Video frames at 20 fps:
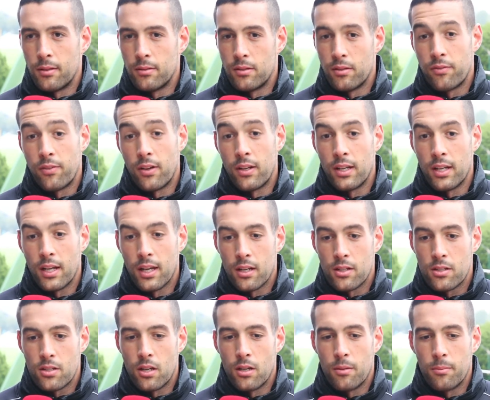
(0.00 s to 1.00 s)
defending our
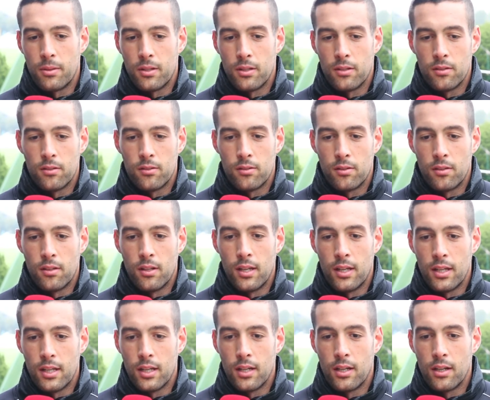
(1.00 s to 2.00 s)
Champions
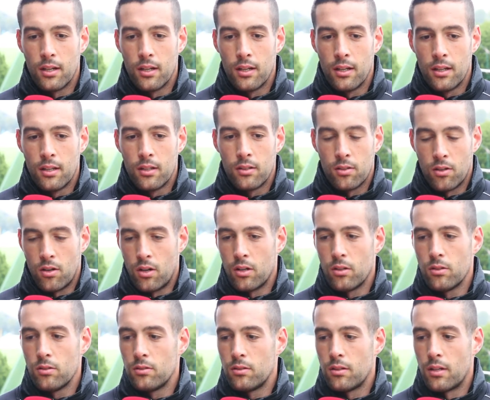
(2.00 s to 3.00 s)
League
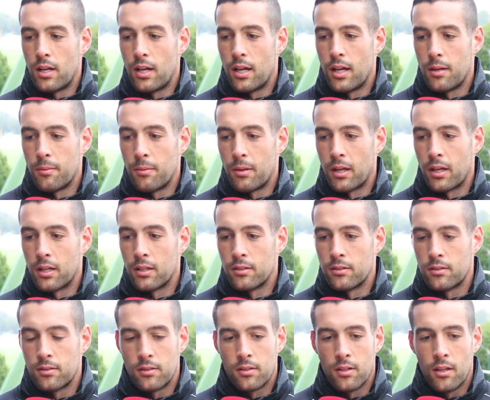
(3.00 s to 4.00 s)
title
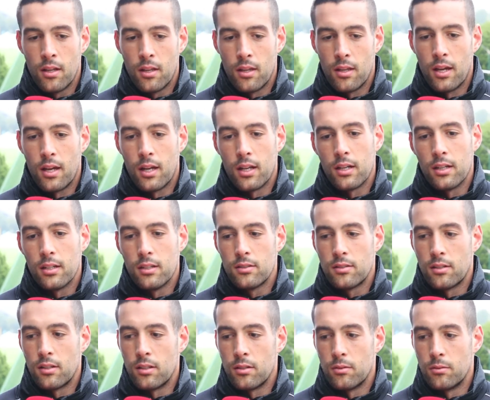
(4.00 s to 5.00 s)
against the
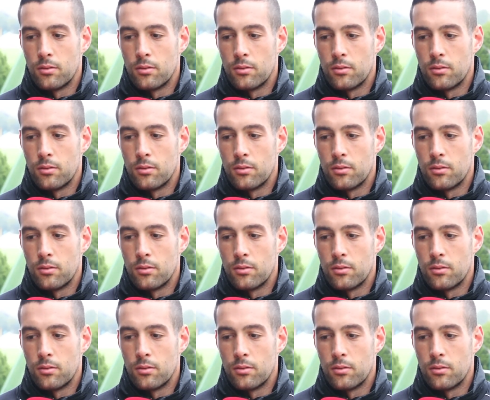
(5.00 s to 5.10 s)
Antlers, and it